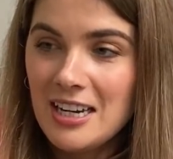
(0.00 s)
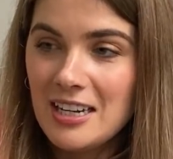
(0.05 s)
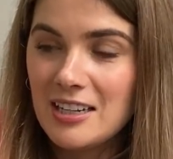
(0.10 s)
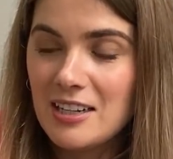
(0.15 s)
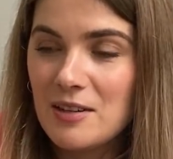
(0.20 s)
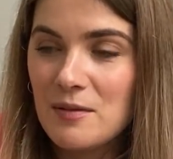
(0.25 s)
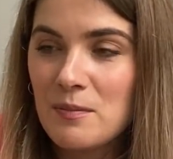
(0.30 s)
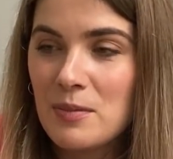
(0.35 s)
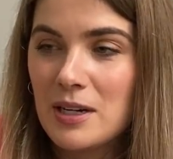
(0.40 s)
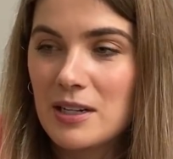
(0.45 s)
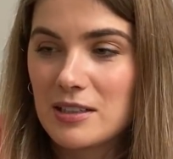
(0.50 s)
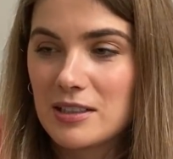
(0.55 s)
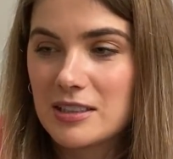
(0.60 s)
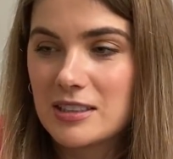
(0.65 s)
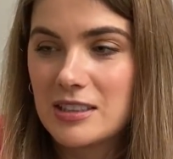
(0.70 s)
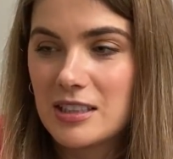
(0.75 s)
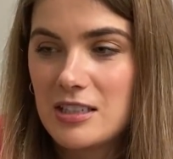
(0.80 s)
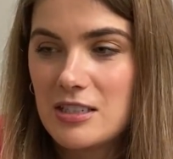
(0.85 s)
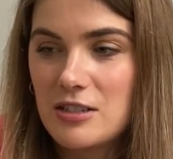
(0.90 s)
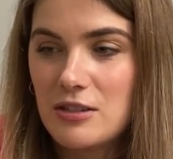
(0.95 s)
in
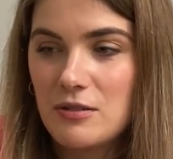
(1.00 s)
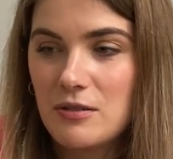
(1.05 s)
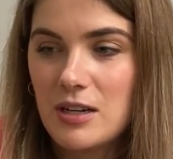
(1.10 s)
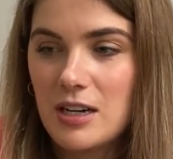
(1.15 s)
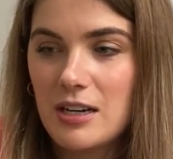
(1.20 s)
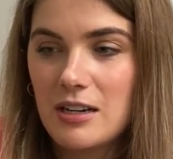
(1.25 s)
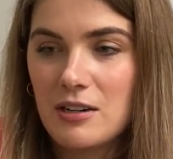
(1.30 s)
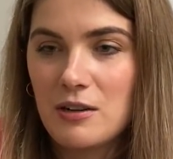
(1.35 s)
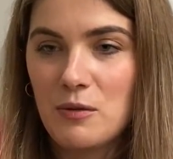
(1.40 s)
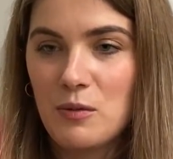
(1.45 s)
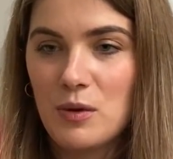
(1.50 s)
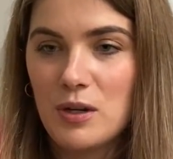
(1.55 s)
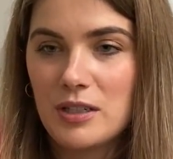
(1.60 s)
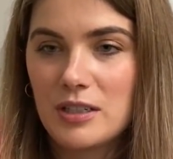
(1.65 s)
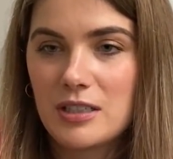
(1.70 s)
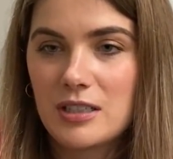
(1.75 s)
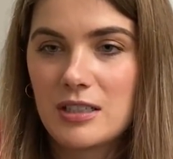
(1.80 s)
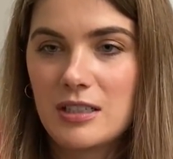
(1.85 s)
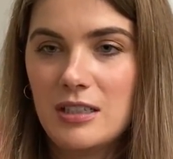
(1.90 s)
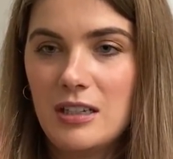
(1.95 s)
comparison to kind of
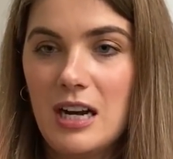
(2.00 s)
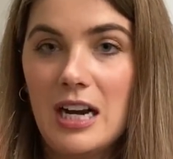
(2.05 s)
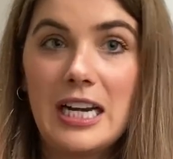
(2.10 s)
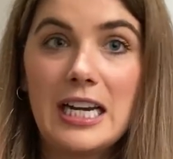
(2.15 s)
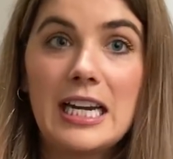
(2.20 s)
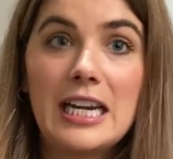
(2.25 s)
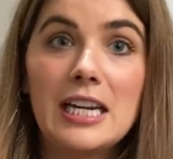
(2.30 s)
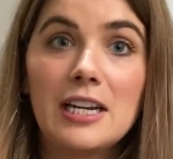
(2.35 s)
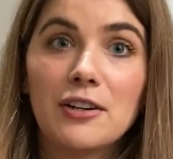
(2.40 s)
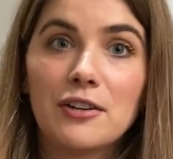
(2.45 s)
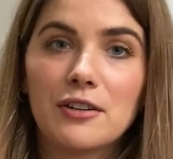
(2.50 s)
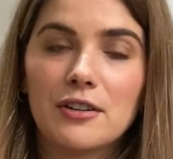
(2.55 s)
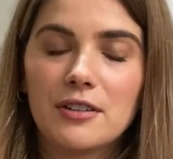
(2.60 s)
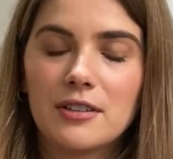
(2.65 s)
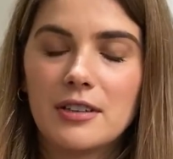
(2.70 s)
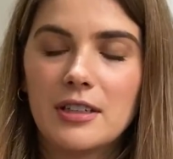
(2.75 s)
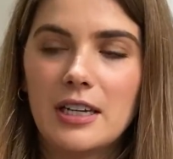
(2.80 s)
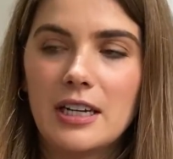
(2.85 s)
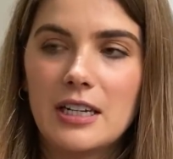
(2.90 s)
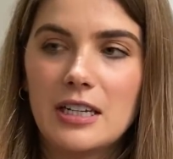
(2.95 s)
what I
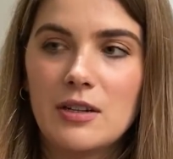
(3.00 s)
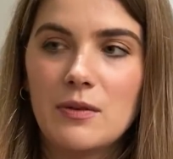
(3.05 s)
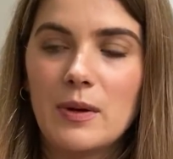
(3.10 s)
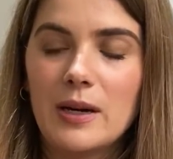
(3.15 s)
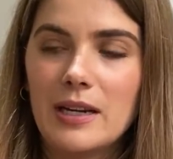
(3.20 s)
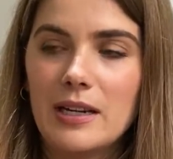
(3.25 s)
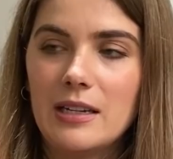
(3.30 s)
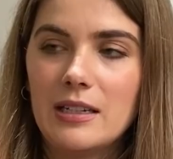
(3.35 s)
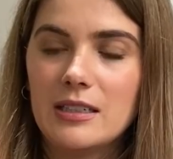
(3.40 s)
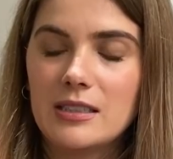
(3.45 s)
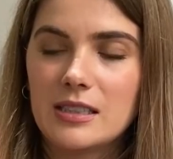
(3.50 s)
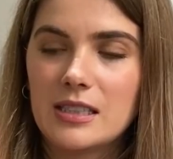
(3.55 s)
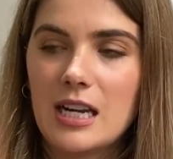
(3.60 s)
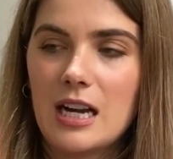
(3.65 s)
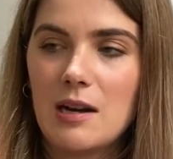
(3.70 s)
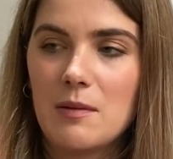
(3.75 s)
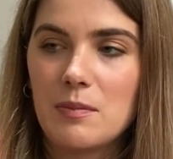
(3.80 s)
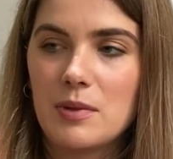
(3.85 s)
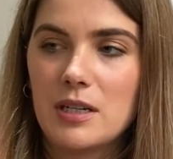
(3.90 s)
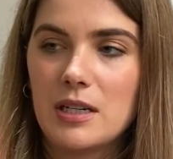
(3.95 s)
hear anyway is
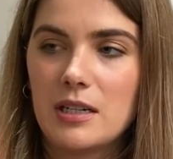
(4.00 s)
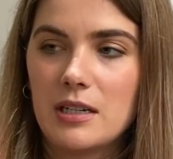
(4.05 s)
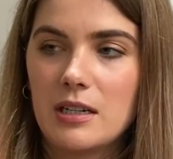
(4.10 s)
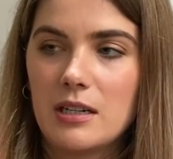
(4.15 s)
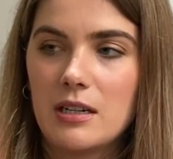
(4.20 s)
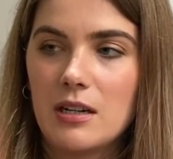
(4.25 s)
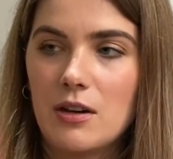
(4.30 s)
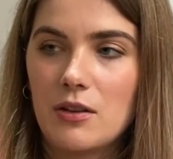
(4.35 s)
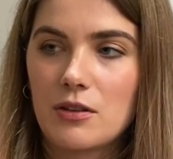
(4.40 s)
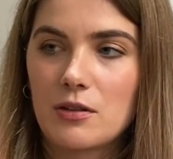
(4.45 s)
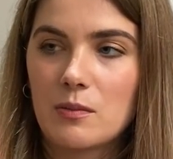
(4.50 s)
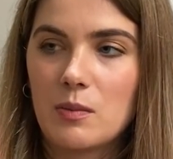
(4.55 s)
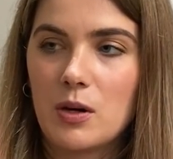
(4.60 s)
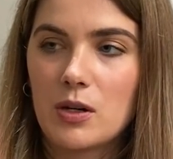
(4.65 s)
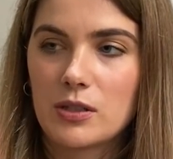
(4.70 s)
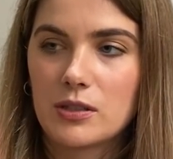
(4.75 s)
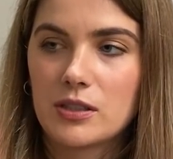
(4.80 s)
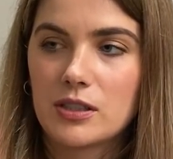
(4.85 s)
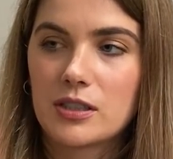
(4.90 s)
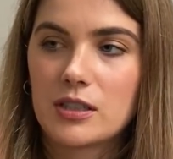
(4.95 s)
happening in other
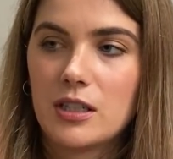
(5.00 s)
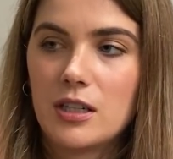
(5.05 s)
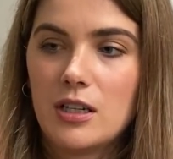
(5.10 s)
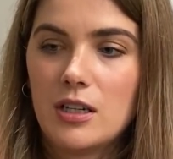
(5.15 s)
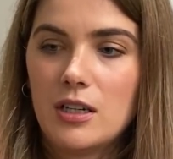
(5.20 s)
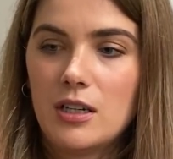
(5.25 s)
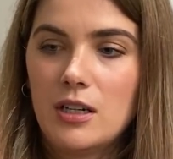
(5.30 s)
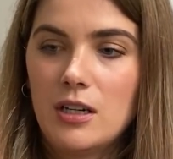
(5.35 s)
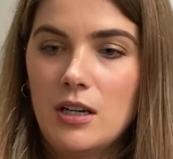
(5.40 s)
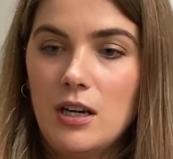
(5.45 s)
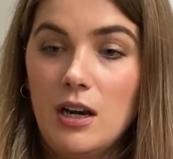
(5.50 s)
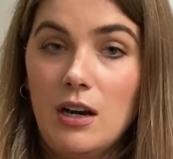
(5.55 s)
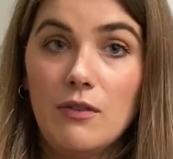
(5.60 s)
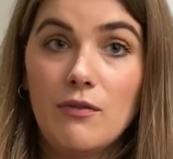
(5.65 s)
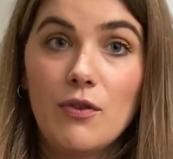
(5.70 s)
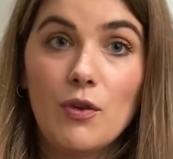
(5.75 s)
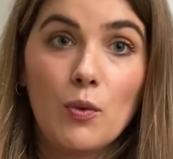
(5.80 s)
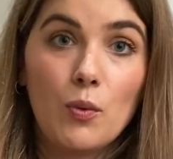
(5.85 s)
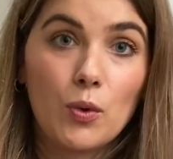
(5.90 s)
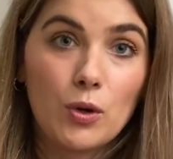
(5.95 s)
parts
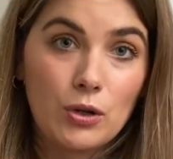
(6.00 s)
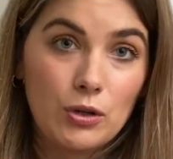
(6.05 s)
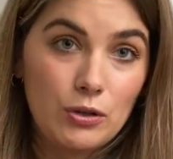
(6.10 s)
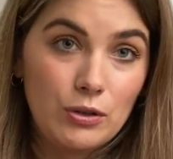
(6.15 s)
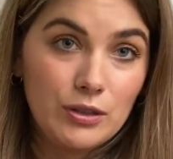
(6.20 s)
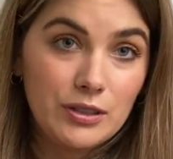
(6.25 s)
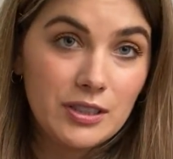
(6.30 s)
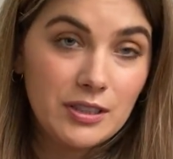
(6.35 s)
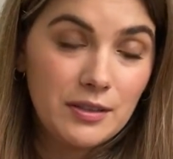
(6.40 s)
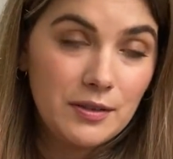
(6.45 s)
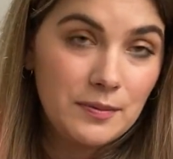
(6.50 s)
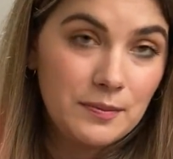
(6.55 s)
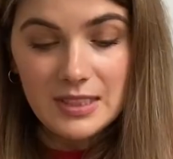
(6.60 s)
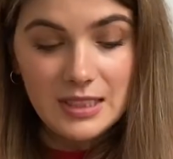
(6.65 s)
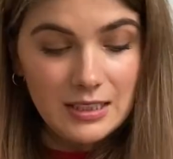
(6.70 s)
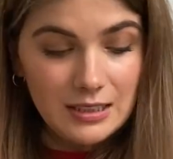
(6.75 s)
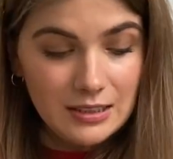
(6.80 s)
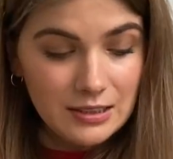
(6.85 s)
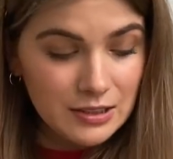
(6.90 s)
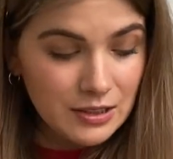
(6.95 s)
of the world.
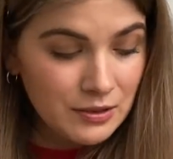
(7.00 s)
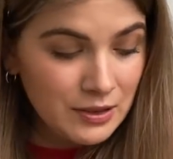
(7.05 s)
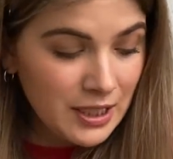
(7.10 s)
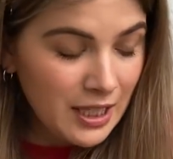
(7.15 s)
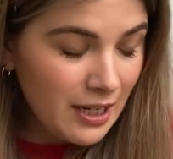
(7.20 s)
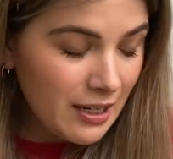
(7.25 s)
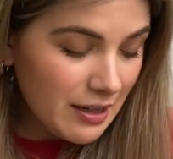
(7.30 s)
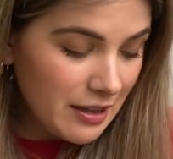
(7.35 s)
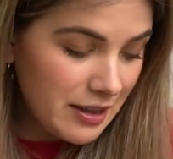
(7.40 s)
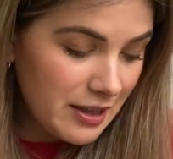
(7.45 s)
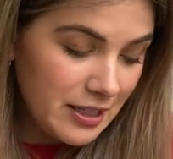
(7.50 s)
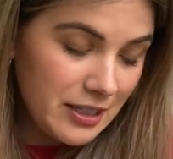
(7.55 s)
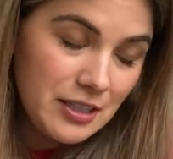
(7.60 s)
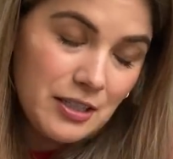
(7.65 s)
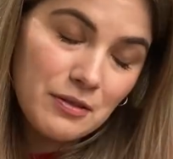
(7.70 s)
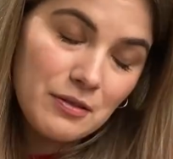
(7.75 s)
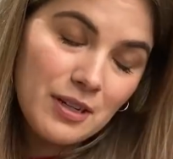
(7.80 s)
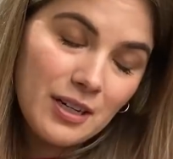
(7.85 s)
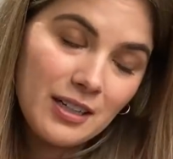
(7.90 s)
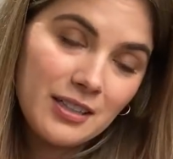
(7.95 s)
So yeah, thank
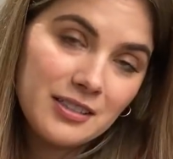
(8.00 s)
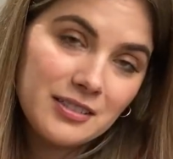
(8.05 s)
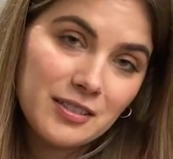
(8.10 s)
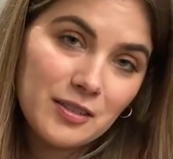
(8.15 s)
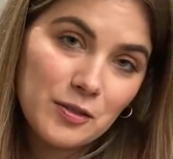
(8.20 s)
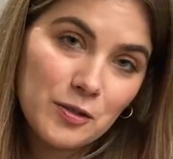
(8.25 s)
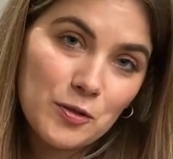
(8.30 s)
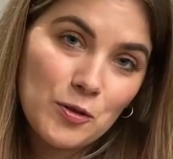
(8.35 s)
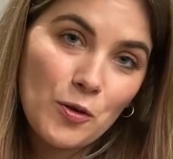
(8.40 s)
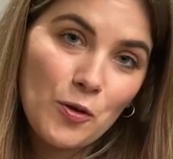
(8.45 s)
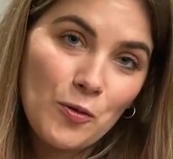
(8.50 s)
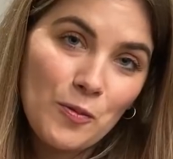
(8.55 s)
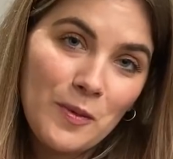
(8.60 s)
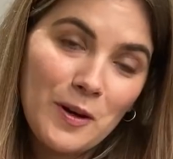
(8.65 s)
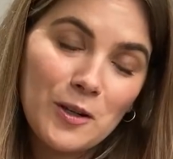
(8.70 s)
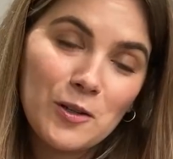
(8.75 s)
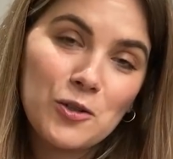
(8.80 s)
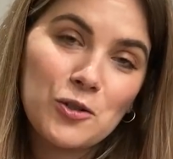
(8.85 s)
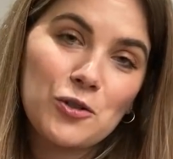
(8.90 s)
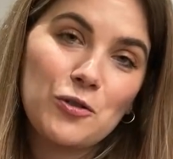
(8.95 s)
you guys so
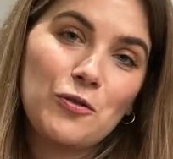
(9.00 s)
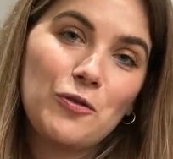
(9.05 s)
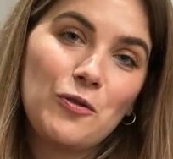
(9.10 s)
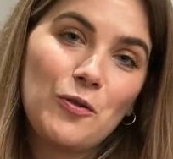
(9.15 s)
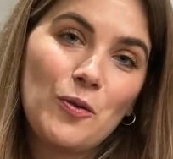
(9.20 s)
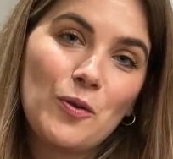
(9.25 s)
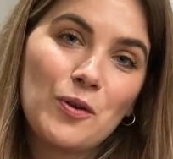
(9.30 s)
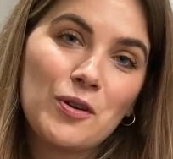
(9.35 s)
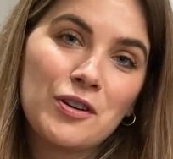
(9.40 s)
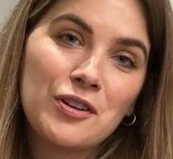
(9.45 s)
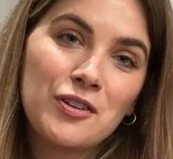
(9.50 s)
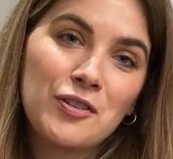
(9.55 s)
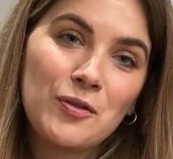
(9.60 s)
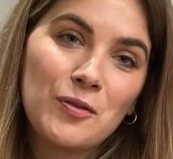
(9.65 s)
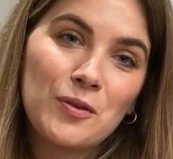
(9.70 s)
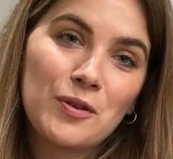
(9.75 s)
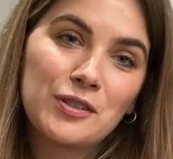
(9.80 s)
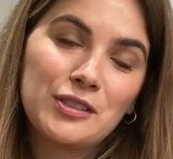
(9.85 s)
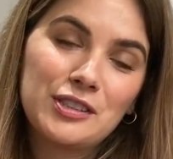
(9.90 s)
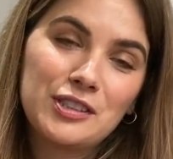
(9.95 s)
much for
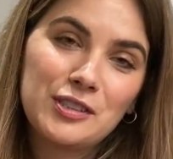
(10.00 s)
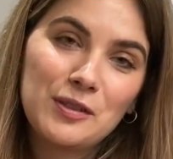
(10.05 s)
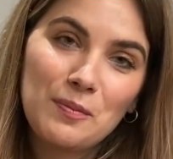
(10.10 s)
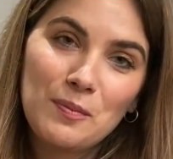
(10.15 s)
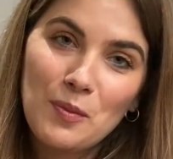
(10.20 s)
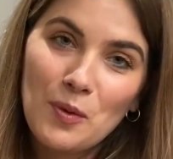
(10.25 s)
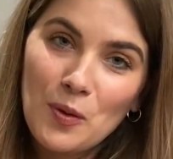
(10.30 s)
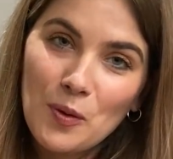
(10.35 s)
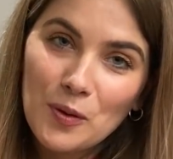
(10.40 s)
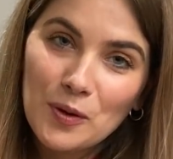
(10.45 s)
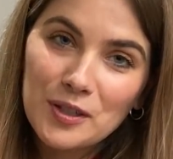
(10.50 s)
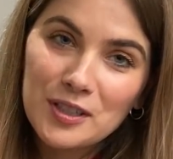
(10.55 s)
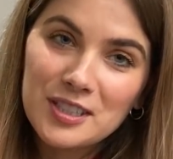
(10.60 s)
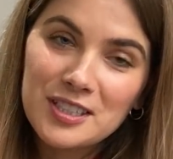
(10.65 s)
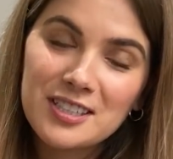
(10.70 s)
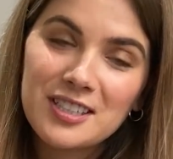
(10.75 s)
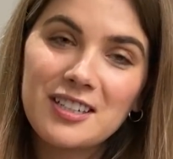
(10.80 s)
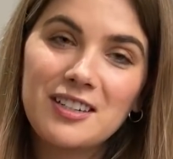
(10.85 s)
your support.